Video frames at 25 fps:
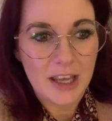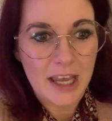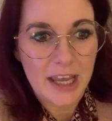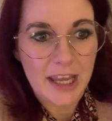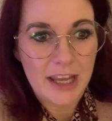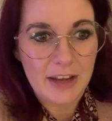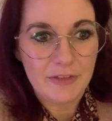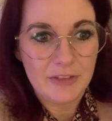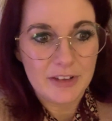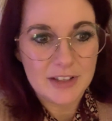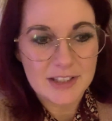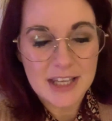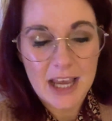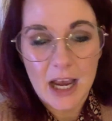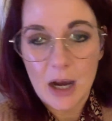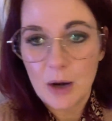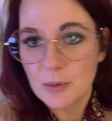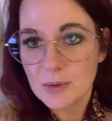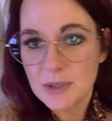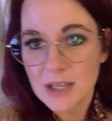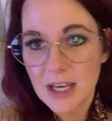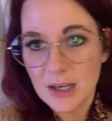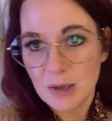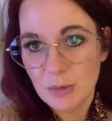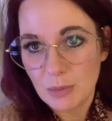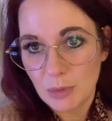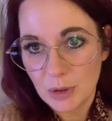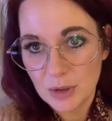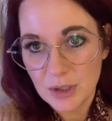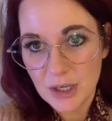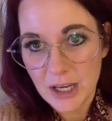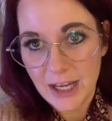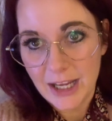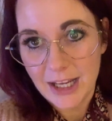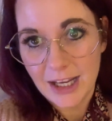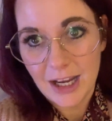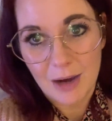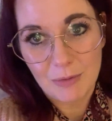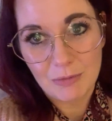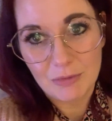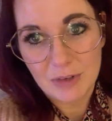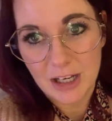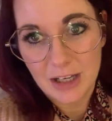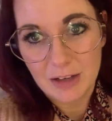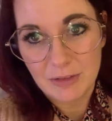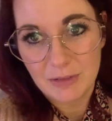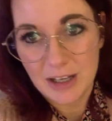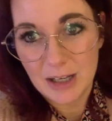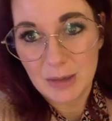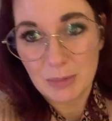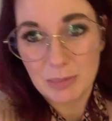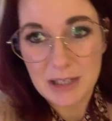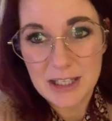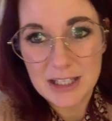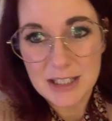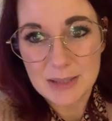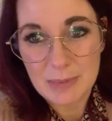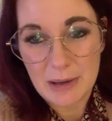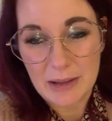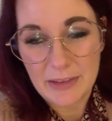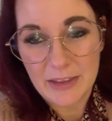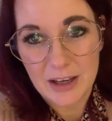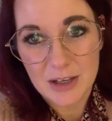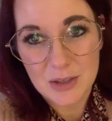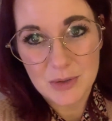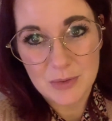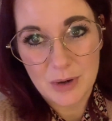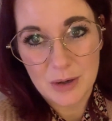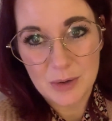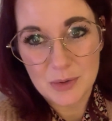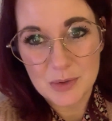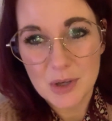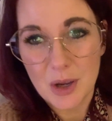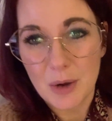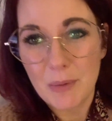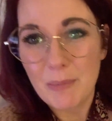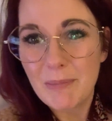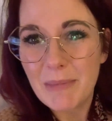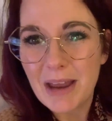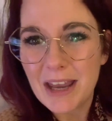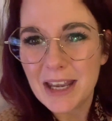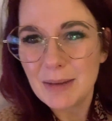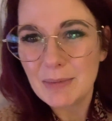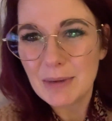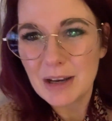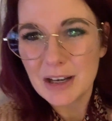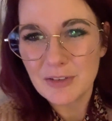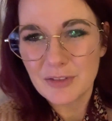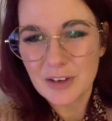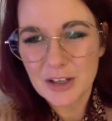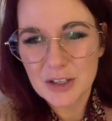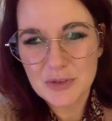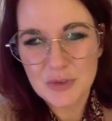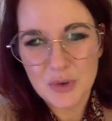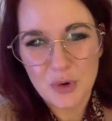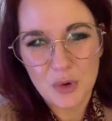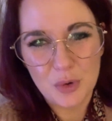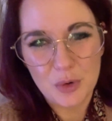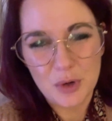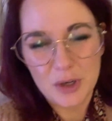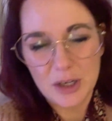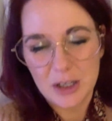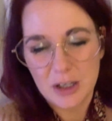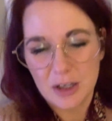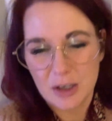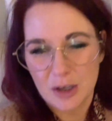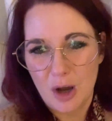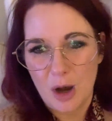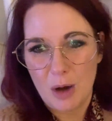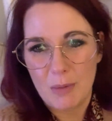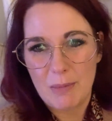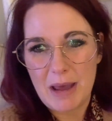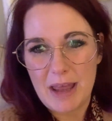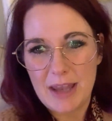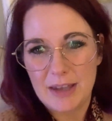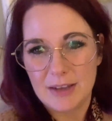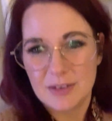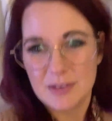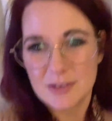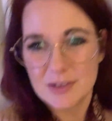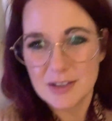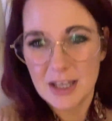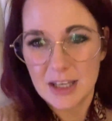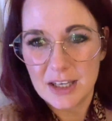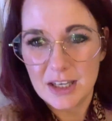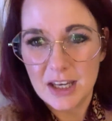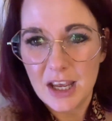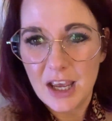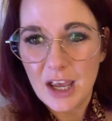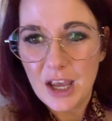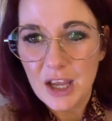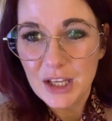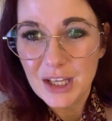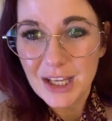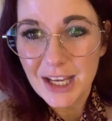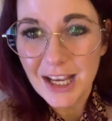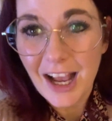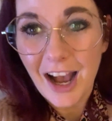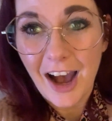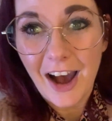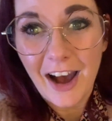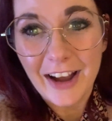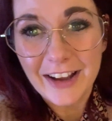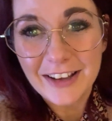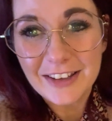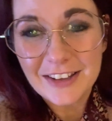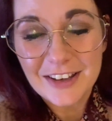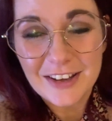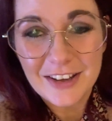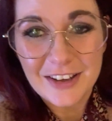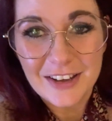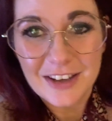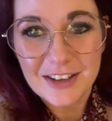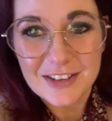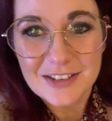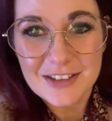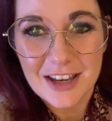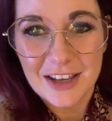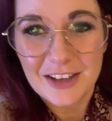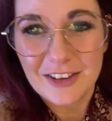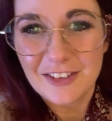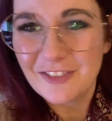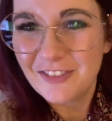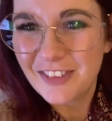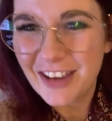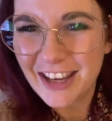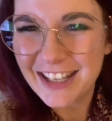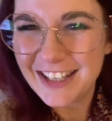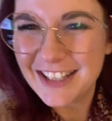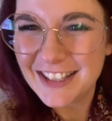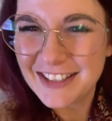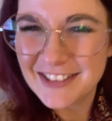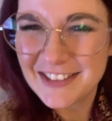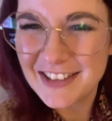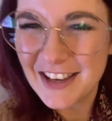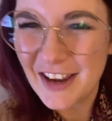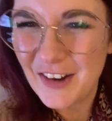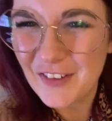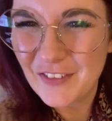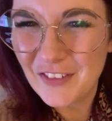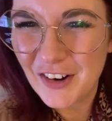if it's helped anybody I'm really really pleased about that as well so many many thanks for all your comments and your kindness and thank you so